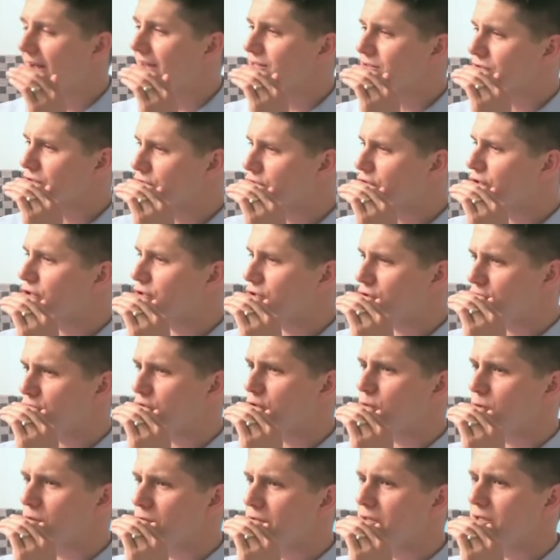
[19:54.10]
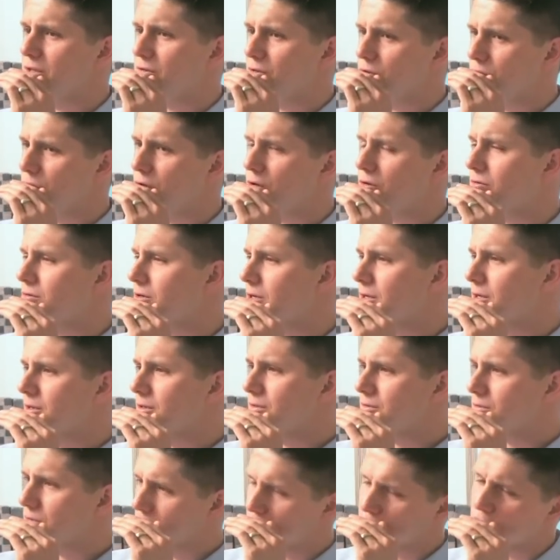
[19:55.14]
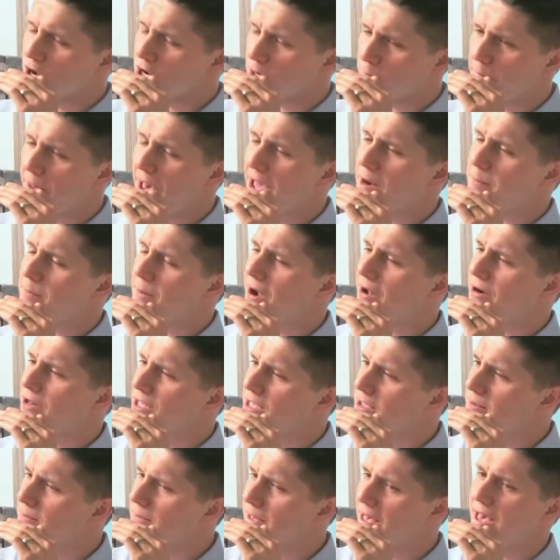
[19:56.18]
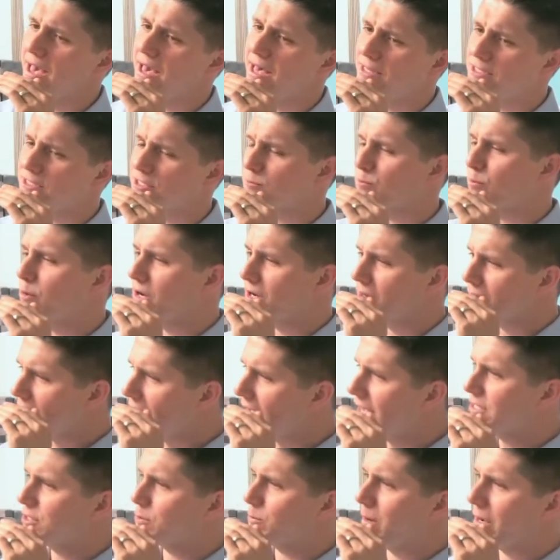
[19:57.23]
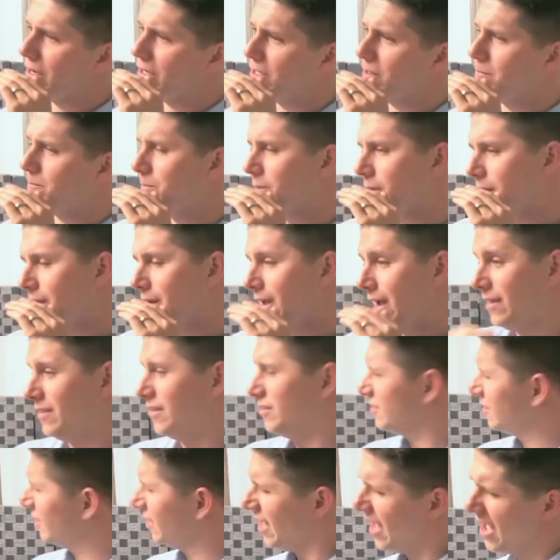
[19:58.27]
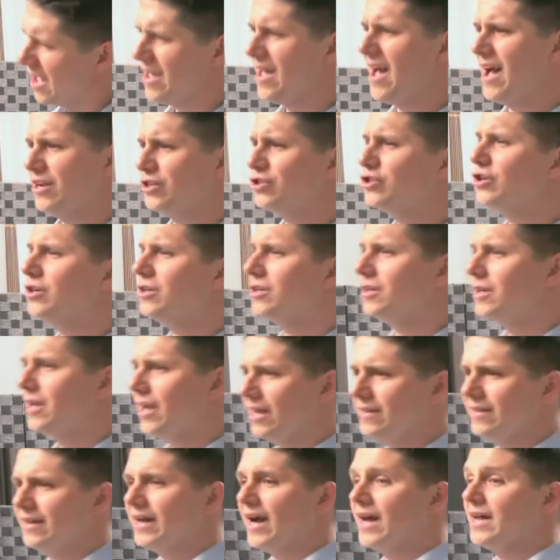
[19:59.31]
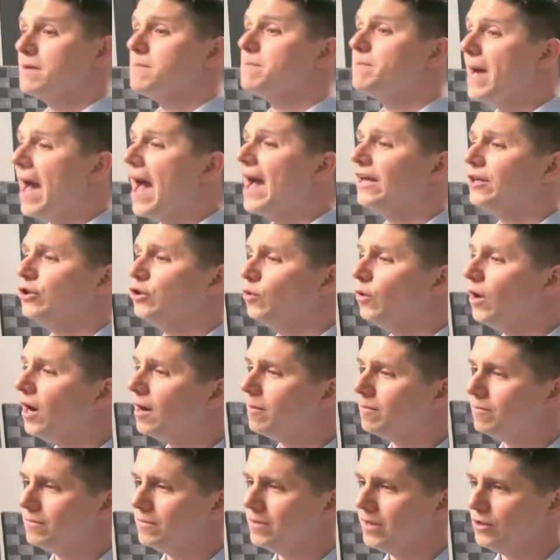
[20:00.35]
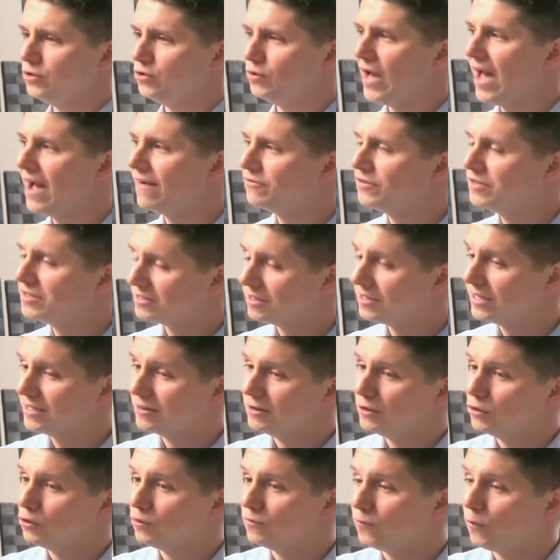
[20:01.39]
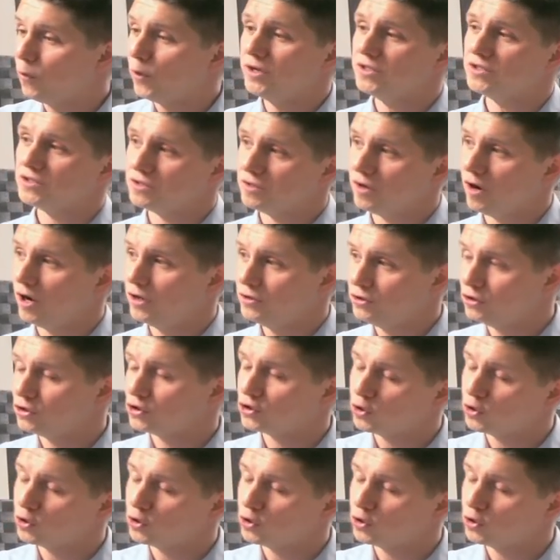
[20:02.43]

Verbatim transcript: guy's a jerk. You should really, you know, talk bad about him and spread lies about him. And then you say, yeah, yeah, I should. And they kind of back you up. And you have this like little voice on your